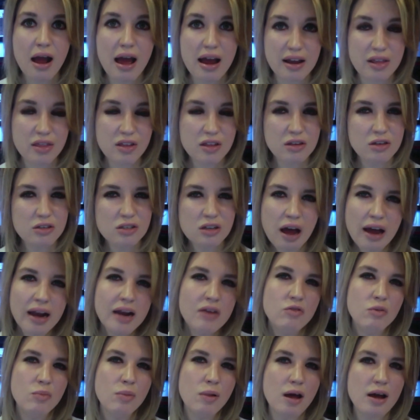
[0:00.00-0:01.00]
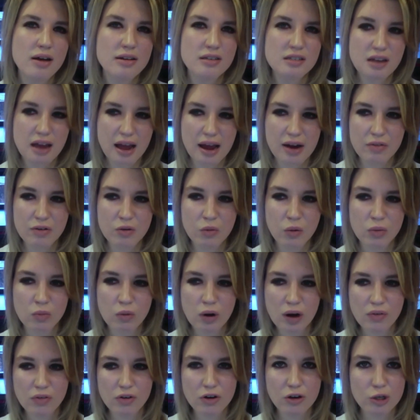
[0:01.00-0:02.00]
and I think this kind of applies to everyone
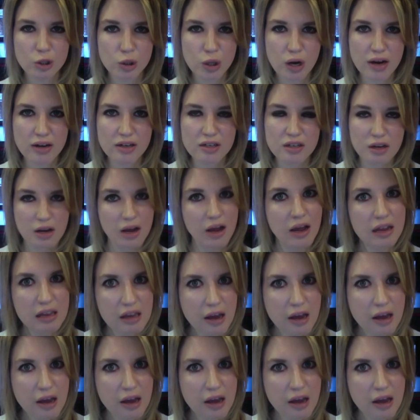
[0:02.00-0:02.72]
whenever you're trying to